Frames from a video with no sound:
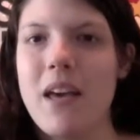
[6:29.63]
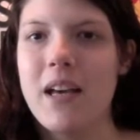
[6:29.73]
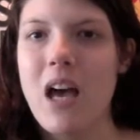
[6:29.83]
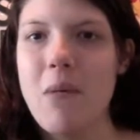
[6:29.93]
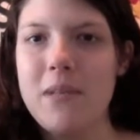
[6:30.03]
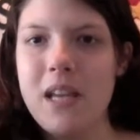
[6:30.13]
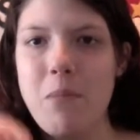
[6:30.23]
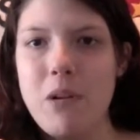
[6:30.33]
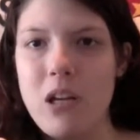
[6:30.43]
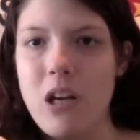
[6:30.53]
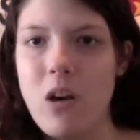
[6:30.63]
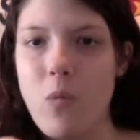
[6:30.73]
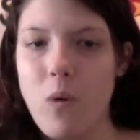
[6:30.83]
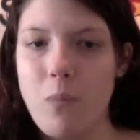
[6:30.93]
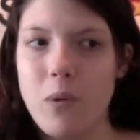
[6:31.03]
Comment down below
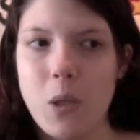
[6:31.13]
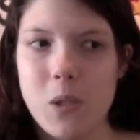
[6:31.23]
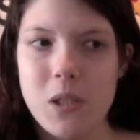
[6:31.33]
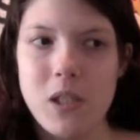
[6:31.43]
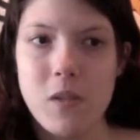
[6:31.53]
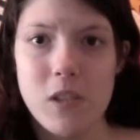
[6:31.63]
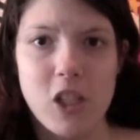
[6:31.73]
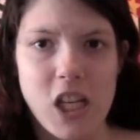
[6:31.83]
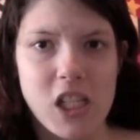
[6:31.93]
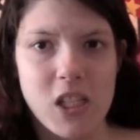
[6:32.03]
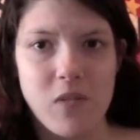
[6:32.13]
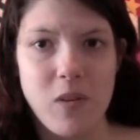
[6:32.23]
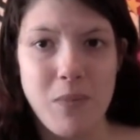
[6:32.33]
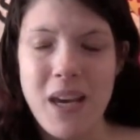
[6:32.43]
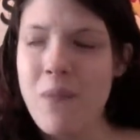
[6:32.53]
what books you suggest
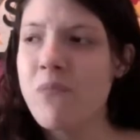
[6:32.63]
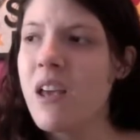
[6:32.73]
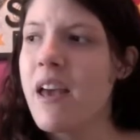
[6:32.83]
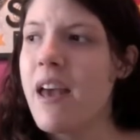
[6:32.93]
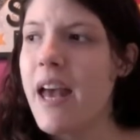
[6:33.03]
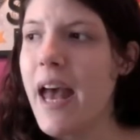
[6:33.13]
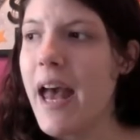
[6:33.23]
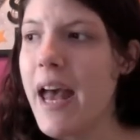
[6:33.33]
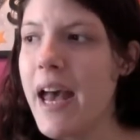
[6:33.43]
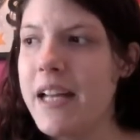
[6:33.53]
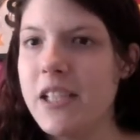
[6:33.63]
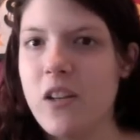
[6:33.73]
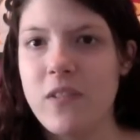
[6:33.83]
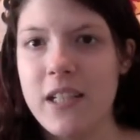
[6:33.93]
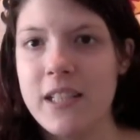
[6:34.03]
for me, and
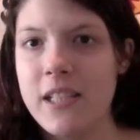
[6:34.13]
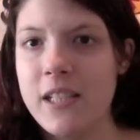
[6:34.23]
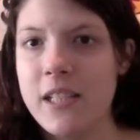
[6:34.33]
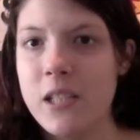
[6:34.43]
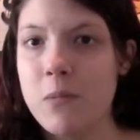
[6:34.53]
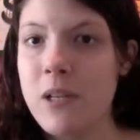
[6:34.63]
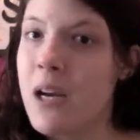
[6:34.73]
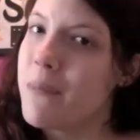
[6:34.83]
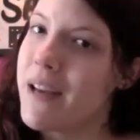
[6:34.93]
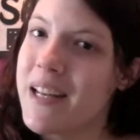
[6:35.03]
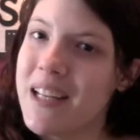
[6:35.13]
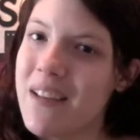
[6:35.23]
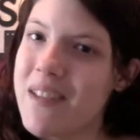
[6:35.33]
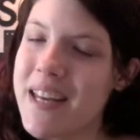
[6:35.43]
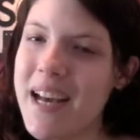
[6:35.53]
don't forget to hit the subscribe button.
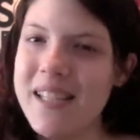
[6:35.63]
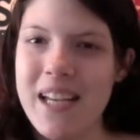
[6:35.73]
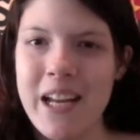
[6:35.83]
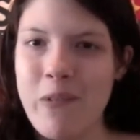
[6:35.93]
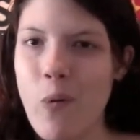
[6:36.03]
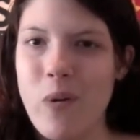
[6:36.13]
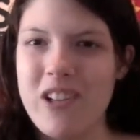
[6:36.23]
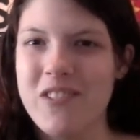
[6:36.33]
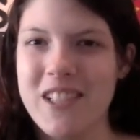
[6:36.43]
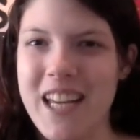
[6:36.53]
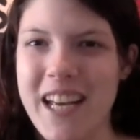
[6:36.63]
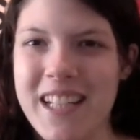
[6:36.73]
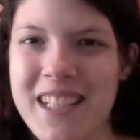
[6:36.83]
Love you guys and have a wonderful day.